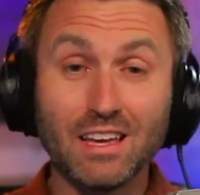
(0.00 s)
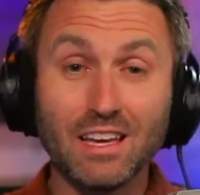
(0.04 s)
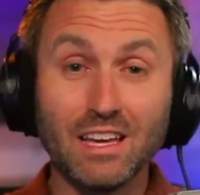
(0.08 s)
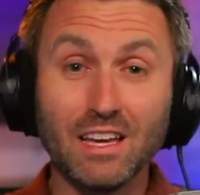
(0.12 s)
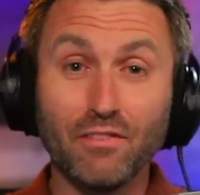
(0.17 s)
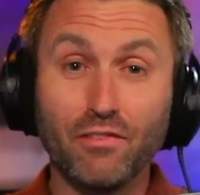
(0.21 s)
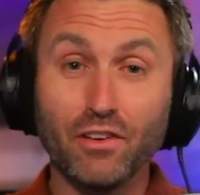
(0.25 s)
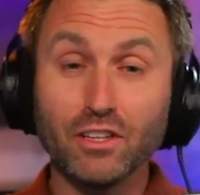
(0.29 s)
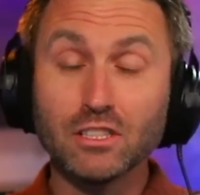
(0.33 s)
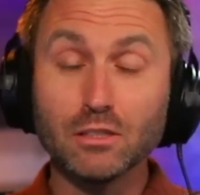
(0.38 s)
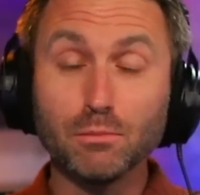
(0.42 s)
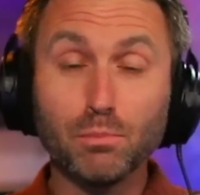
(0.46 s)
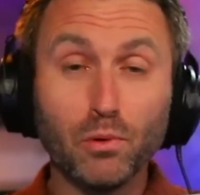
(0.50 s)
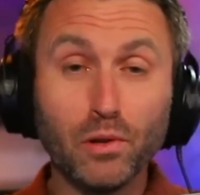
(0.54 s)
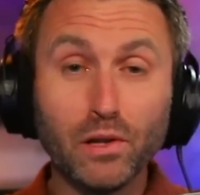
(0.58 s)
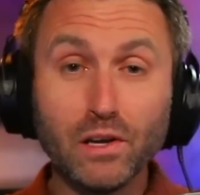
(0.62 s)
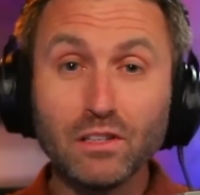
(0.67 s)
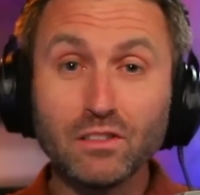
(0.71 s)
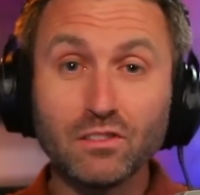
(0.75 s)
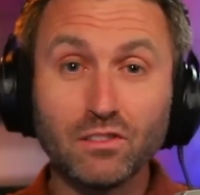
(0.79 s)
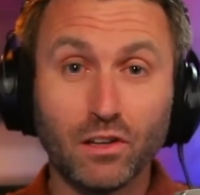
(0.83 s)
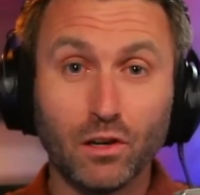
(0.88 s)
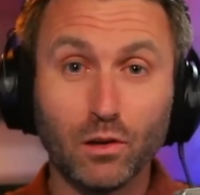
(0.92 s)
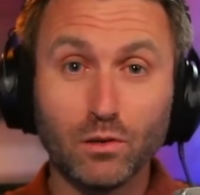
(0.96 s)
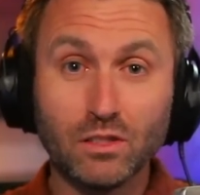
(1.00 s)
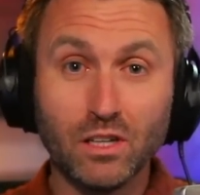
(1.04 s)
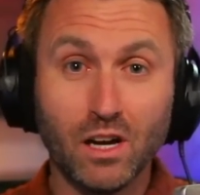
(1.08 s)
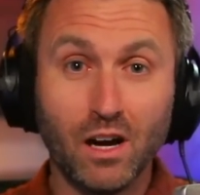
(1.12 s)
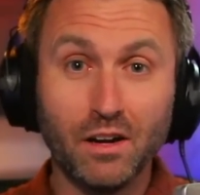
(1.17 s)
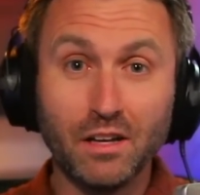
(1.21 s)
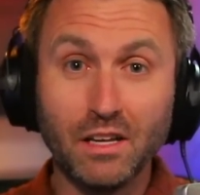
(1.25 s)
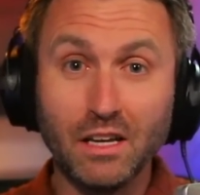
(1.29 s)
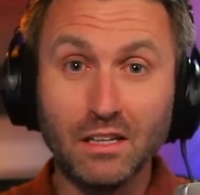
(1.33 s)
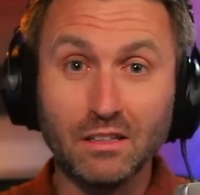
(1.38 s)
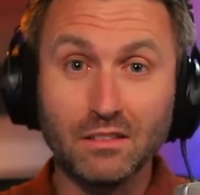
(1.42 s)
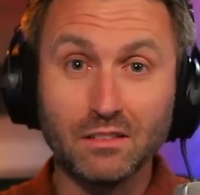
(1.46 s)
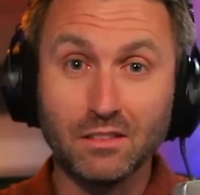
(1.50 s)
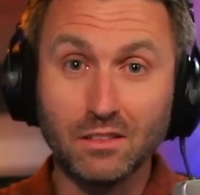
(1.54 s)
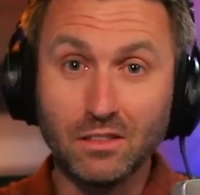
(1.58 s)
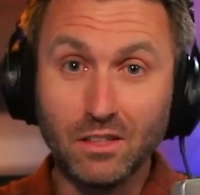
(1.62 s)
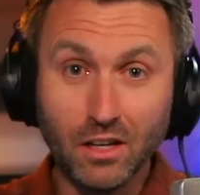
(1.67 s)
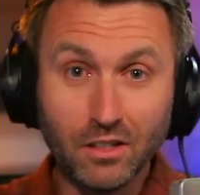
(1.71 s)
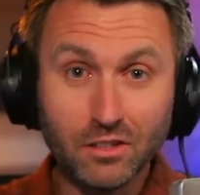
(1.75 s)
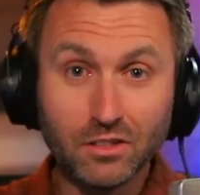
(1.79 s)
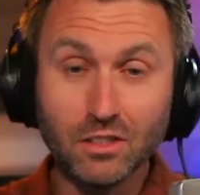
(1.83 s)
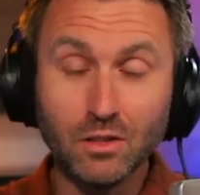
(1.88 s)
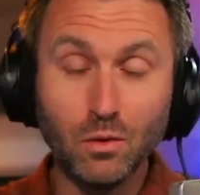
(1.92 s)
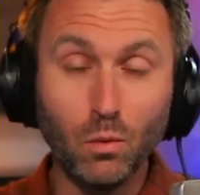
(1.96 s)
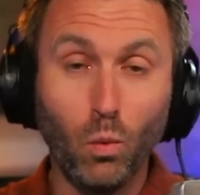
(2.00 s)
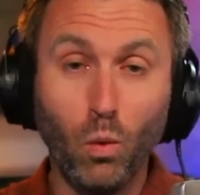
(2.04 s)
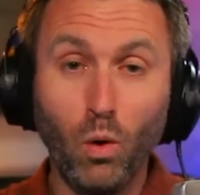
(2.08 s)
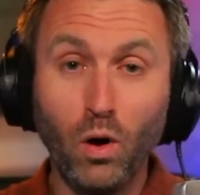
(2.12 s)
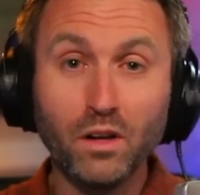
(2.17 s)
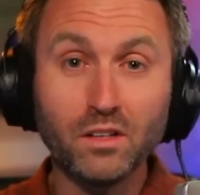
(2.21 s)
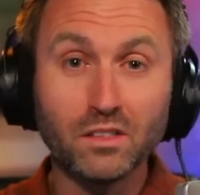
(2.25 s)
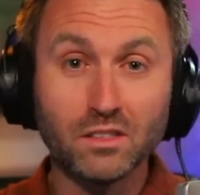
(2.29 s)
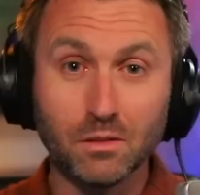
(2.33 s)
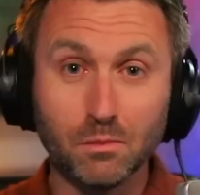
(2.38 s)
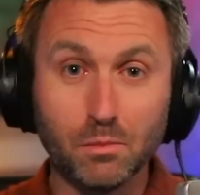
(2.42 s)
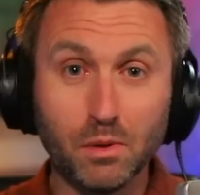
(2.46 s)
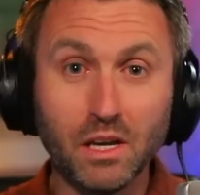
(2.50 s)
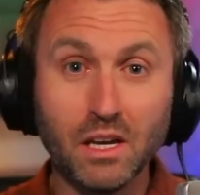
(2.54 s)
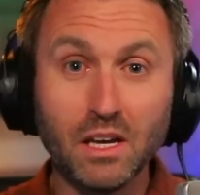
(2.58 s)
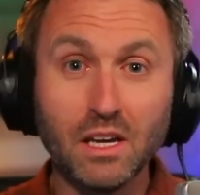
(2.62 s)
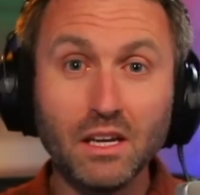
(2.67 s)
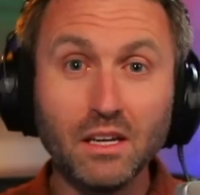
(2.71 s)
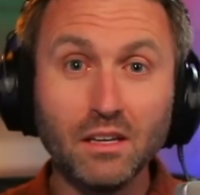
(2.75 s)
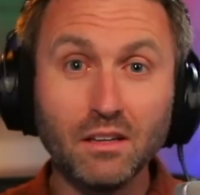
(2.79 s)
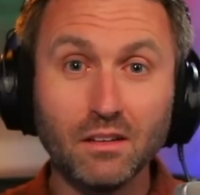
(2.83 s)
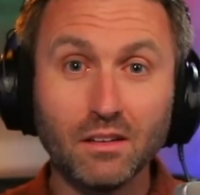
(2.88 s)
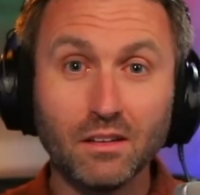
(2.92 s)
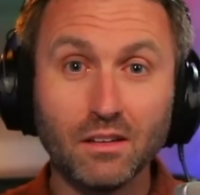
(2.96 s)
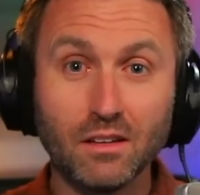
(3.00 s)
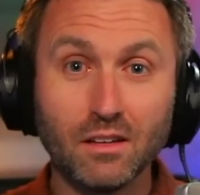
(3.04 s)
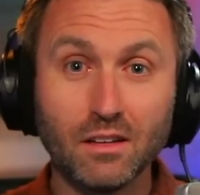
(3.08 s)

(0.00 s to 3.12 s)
If it's a place that Ohtani doesn't want to be,